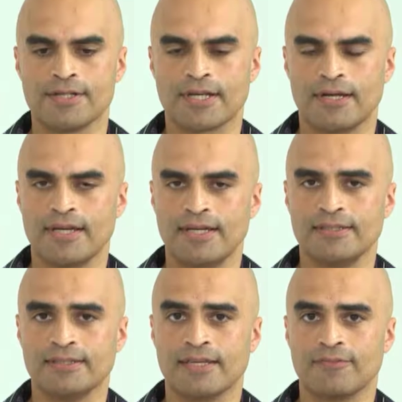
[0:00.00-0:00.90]
So
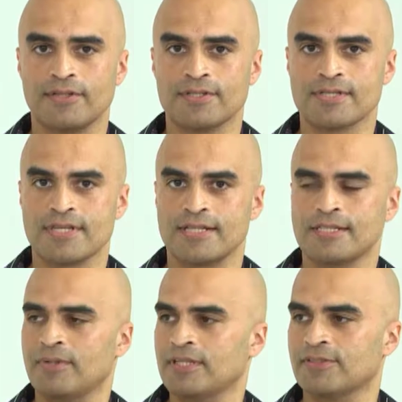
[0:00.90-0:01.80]
he's given us
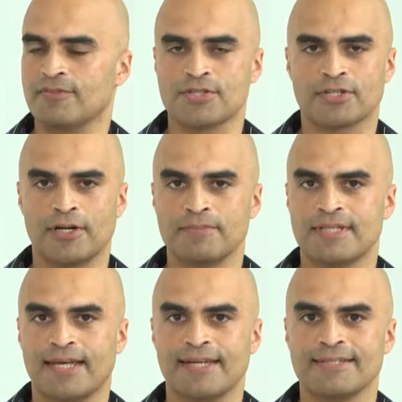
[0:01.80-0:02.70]
30 minutes of his time
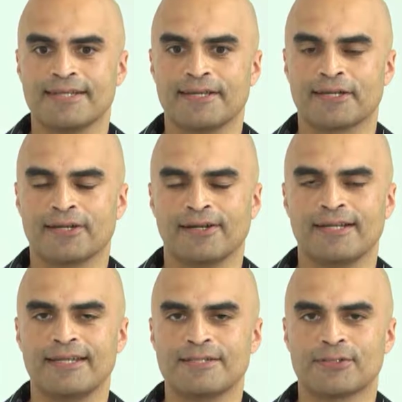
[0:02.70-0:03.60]
today to
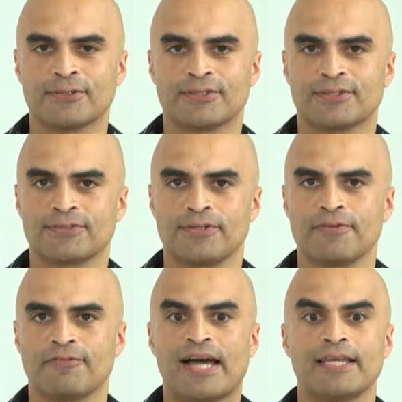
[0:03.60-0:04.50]
kindly talk us
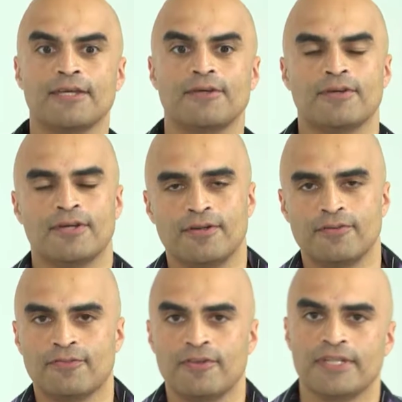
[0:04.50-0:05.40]
through the value
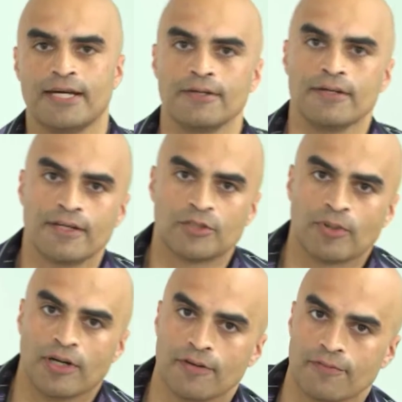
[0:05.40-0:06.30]
of video as
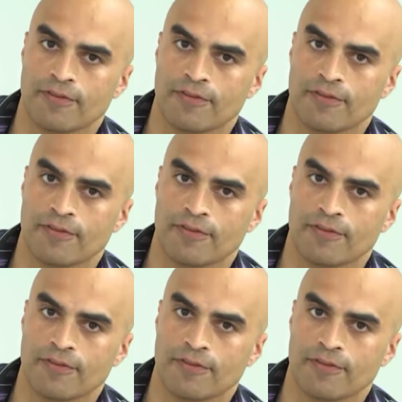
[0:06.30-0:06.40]
part